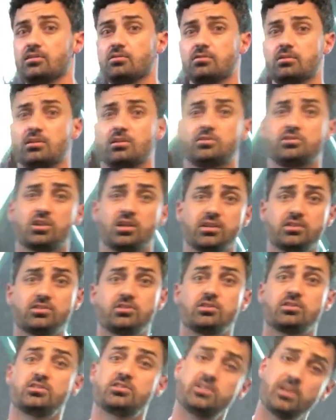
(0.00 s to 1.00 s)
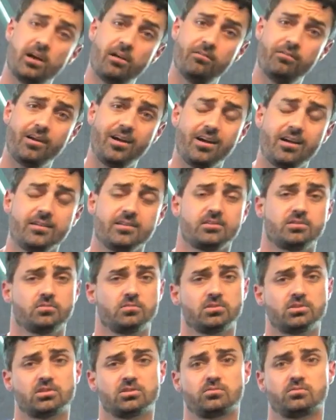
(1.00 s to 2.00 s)
you can adjust the shelf
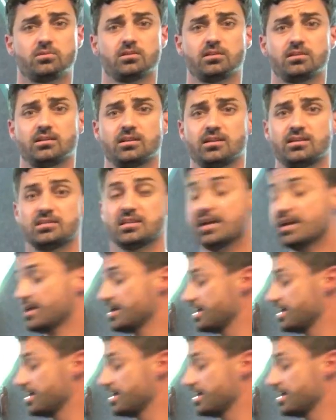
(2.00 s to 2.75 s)
heights, which is really nice.